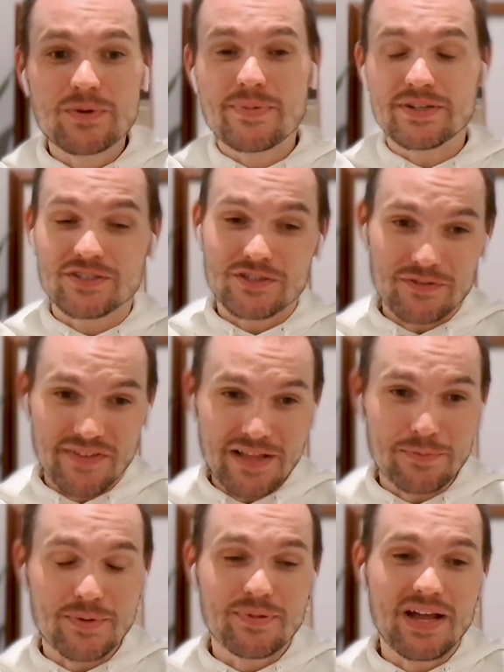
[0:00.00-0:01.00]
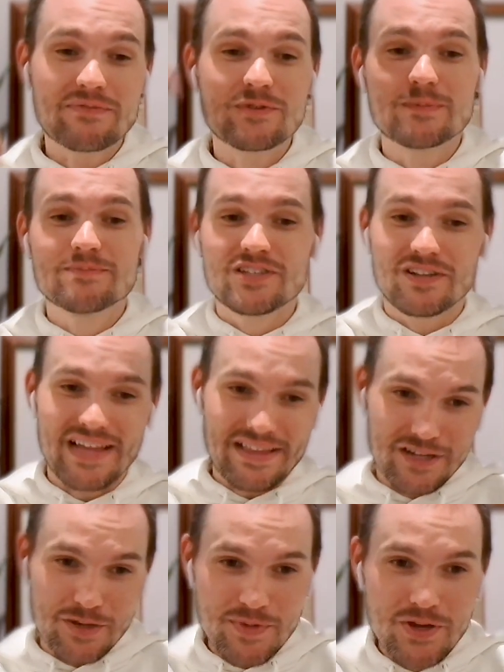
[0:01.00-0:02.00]
built our developer platform to allow
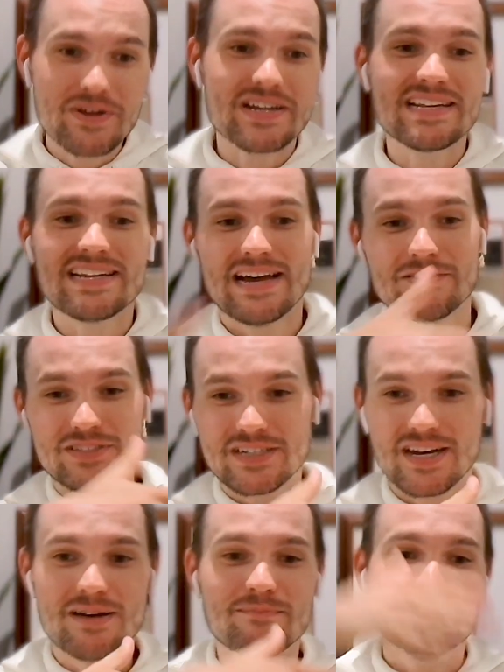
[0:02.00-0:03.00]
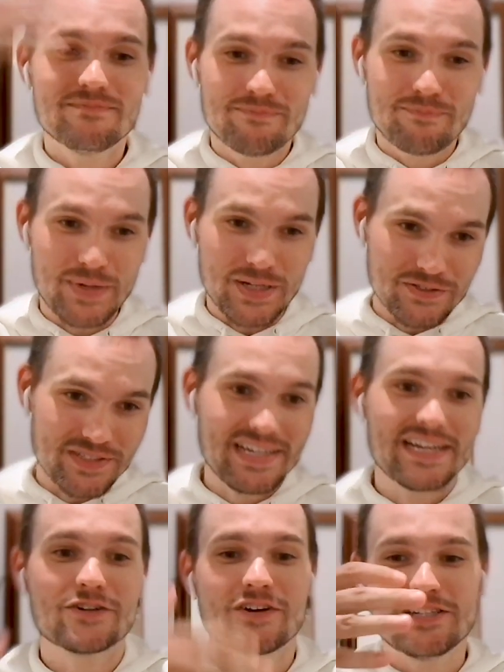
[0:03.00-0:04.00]
the community now to come build
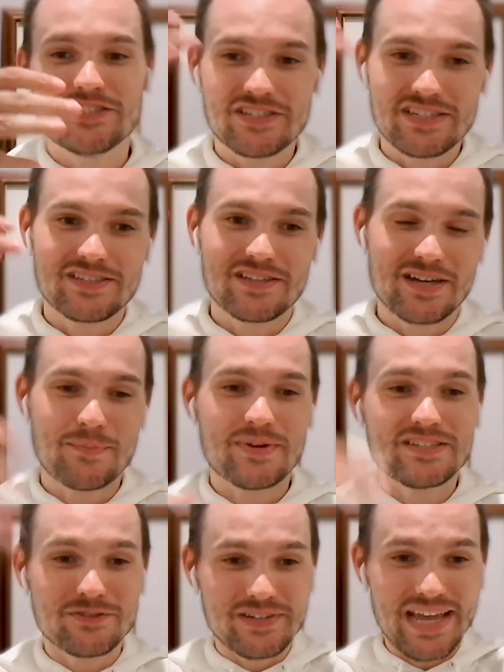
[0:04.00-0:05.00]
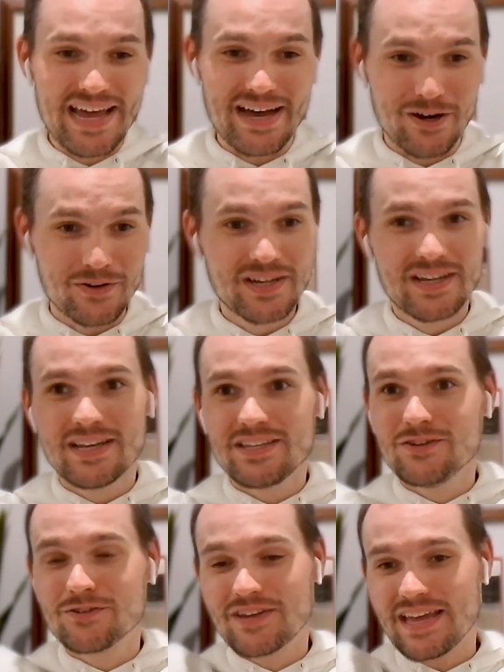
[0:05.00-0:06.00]
integrations into the company. So now
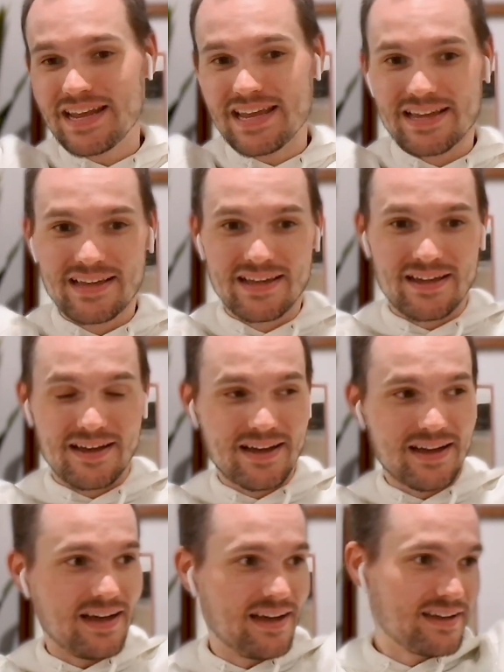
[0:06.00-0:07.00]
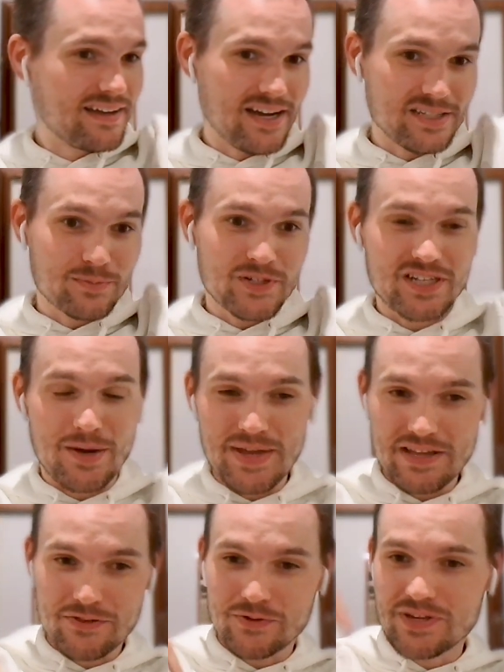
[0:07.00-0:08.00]
you're getting customers coming
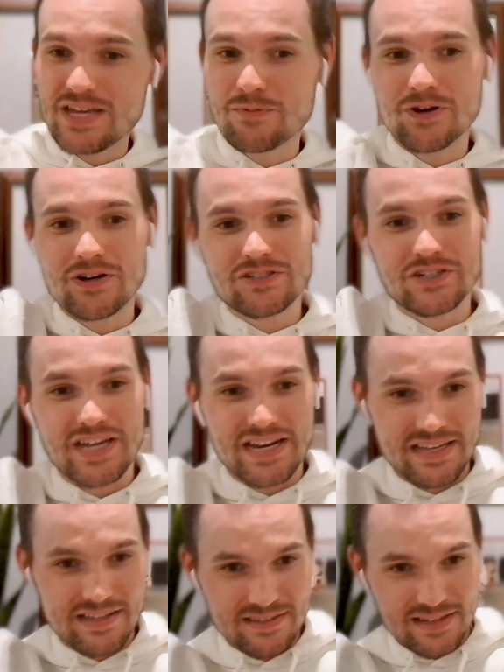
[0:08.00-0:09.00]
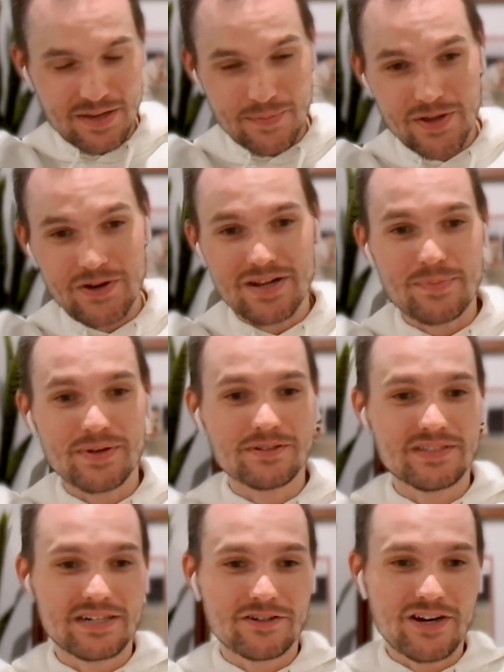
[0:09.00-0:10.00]
in through keywords, you're getting the community to
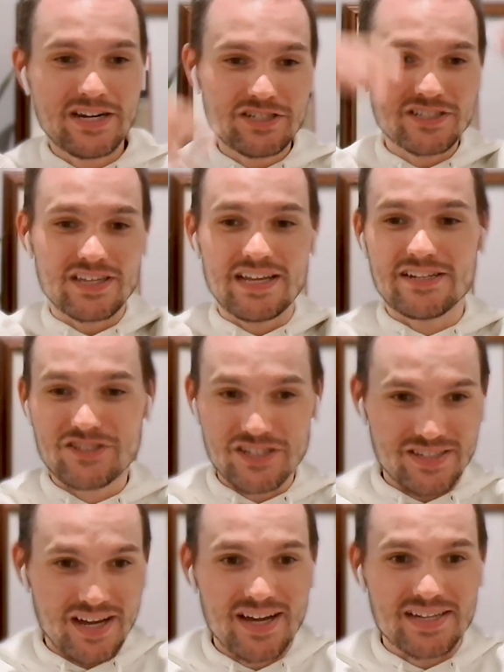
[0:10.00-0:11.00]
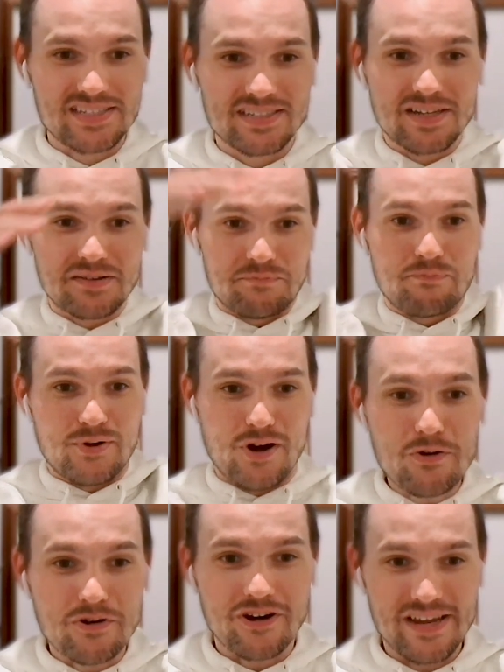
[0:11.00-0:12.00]
build integrations, and it's just us
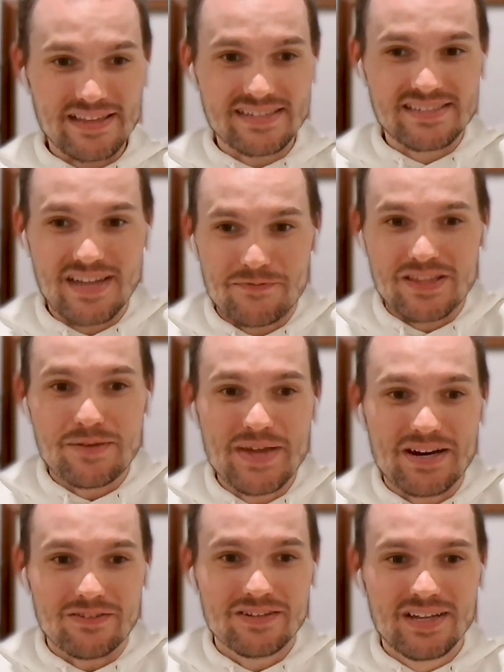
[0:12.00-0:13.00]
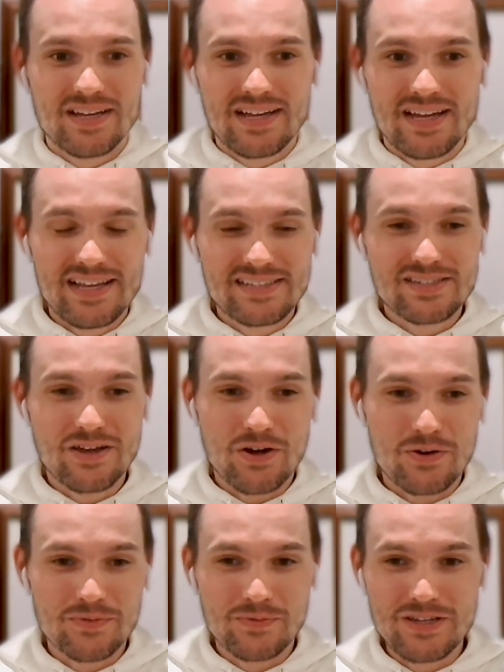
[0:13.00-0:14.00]
brokering this stuff in the middle. And
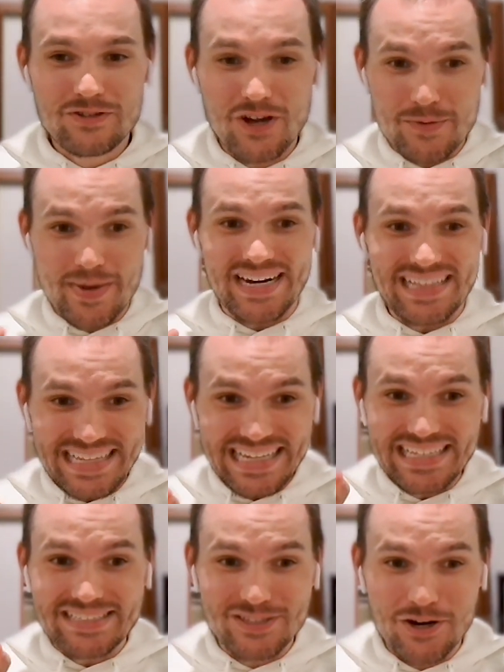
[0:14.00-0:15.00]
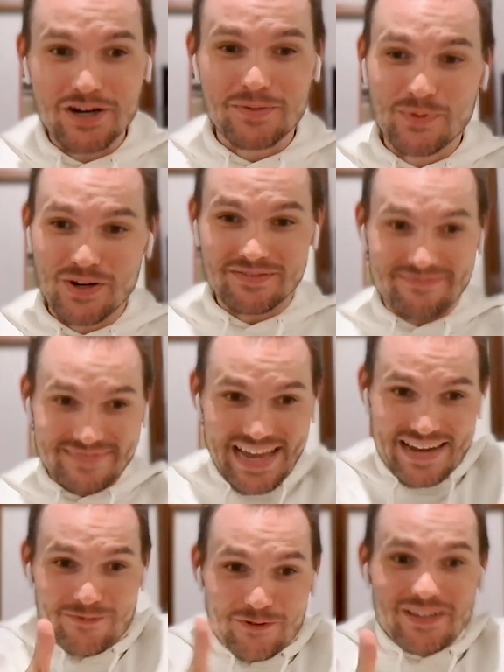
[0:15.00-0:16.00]
so when you talk about a lean startup, well,
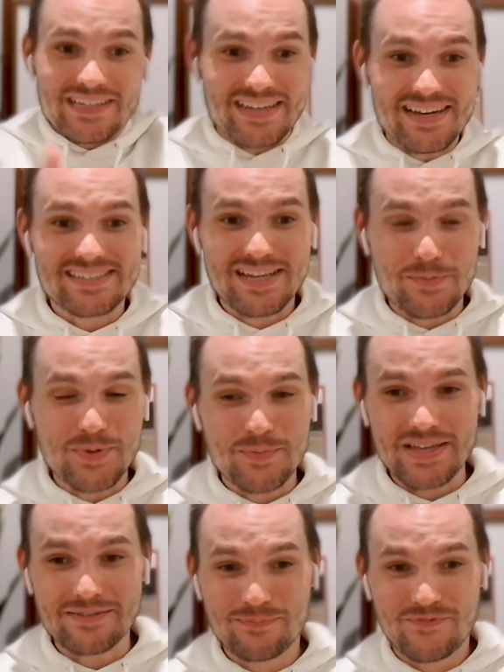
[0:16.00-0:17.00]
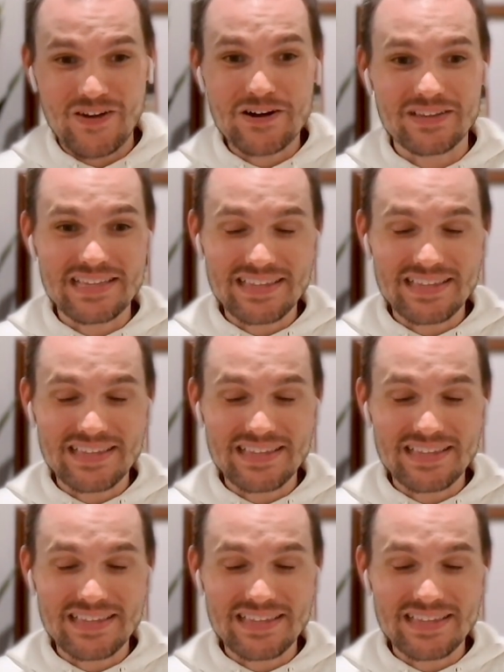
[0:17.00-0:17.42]
that really does help you be fairly